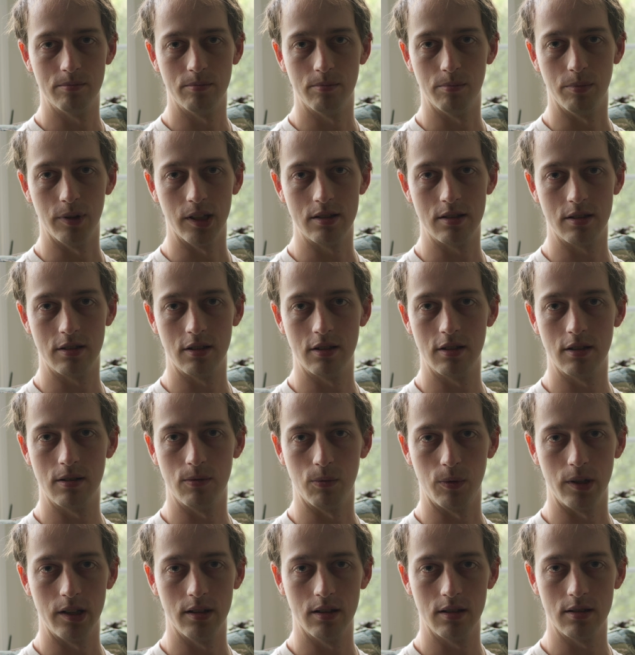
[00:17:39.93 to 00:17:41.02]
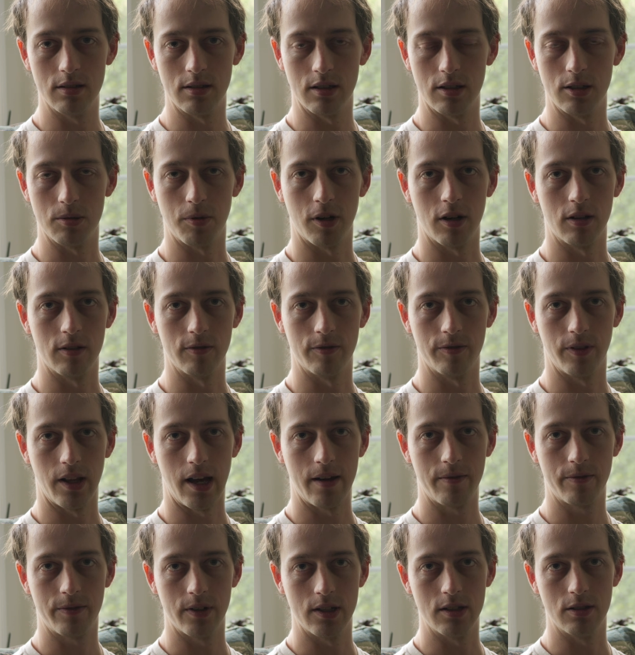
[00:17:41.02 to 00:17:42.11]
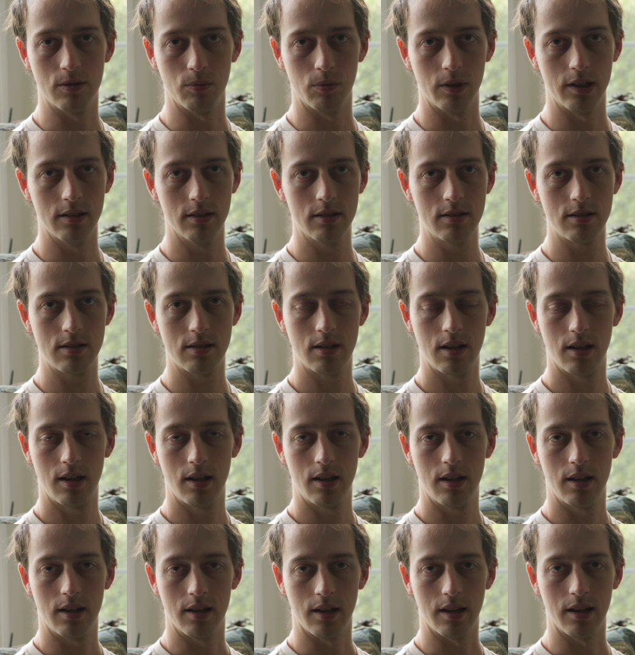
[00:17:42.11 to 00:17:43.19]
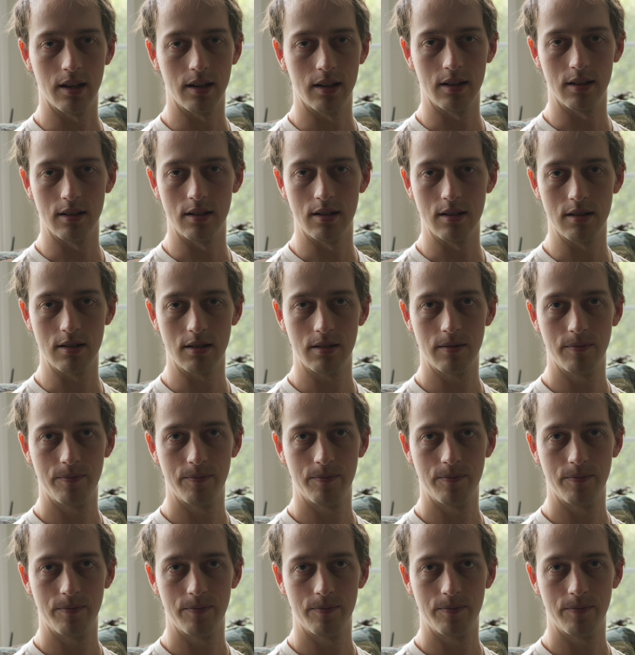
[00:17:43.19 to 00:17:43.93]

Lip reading: Blistered Wheels is part of FlatFace Wheels, and